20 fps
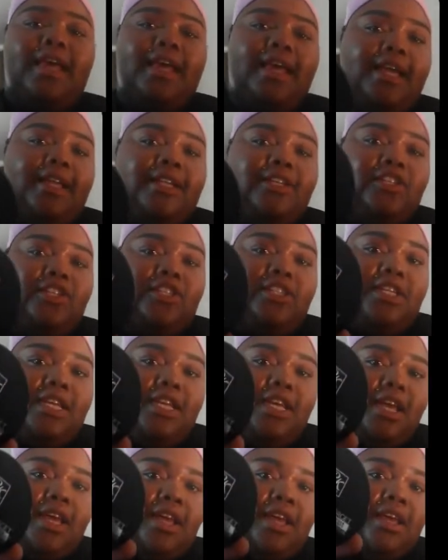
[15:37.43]

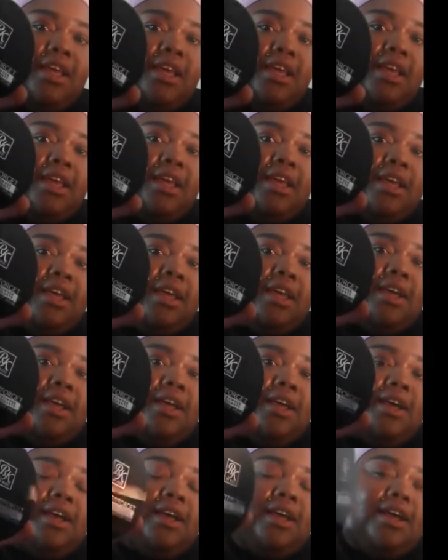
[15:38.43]
HD
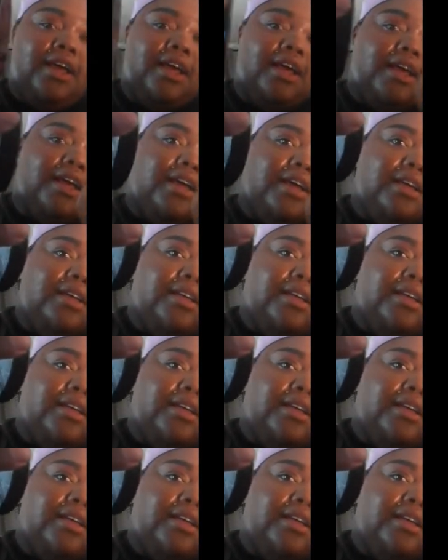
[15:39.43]
uh,